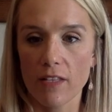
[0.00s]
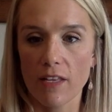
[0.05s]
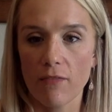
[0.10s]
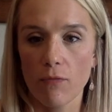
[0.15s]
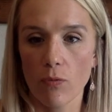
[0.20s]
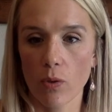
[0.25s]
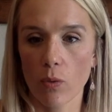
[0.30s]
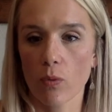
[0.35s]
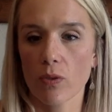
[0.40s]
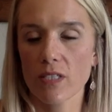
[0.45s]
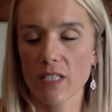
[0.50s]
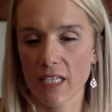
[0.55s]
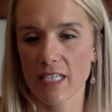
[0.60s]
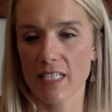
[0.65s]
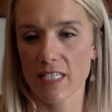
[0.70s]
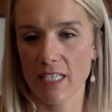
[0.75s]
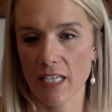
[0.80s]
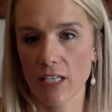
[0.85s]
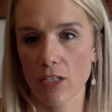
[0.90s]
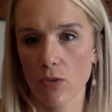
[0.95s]
if we want to
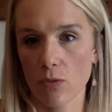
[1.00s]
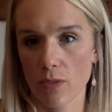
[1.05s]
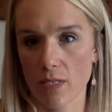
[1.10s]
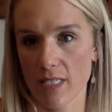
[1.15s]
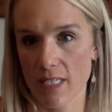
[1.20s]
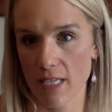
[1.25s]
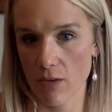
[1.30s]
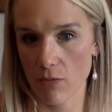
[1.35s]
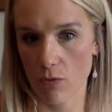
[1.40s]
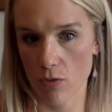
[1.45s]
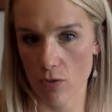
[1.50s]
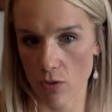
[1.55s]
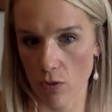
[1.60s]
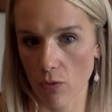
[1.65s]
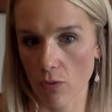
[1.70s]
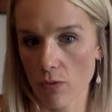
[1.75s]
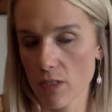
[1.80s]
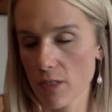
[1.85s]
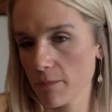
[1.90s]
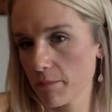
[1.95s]
continue to see
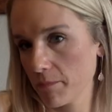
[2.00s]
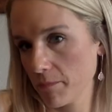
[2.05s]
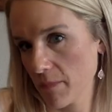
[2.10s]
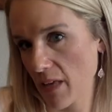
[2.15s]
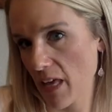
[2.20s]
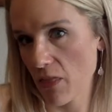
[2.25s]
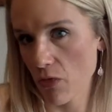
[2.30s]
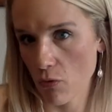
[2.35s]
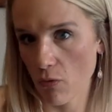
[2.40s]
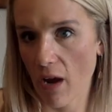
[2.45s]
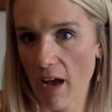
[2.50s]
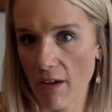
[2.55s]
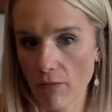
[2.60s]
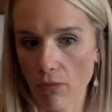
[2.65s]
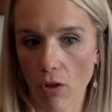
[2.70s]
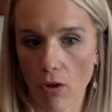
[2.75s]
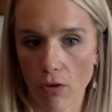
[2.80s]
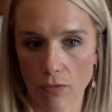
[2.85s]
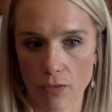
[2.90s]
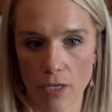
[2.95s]
results and
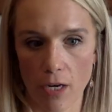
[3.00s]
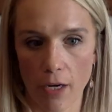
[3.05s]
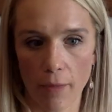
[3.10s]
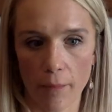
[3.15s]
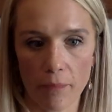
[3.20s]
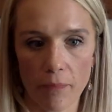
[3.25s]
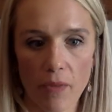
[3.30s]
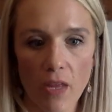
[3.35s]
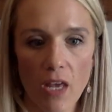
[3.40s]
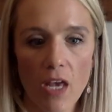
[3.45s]
thrive long term.